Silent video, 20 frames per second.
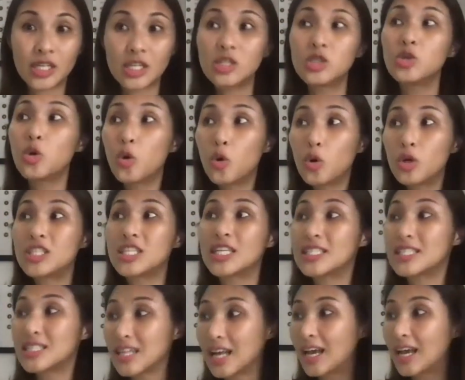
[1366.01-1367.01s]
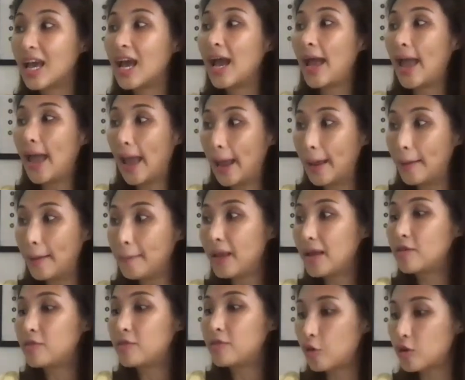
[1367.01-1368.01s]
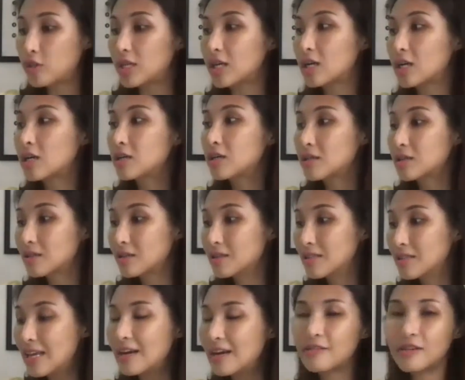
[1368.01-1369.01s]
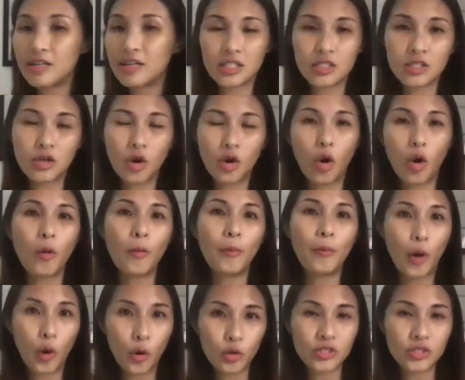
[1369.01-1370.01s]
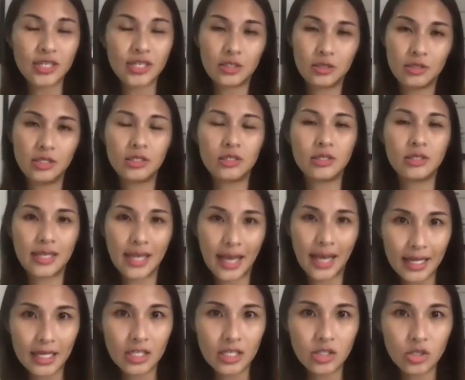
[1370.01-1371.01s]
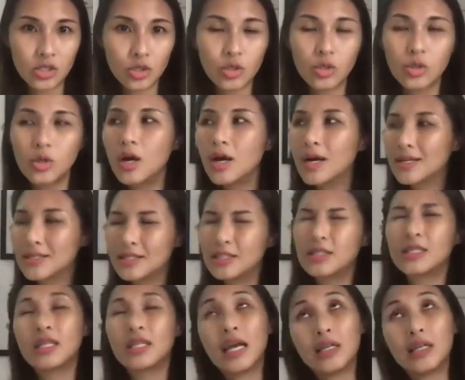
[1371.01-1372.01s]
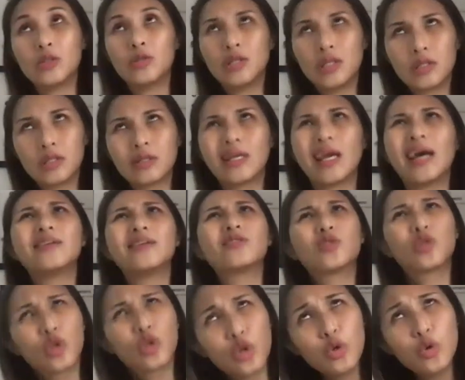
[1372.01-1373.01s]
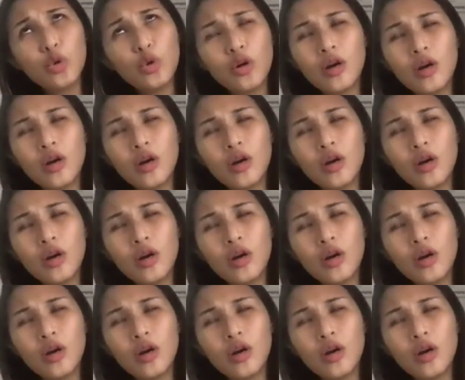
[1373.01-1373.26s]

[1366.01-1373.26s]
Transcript: You're just like aiming for the nearest goal post that you need to get into, that you need to get to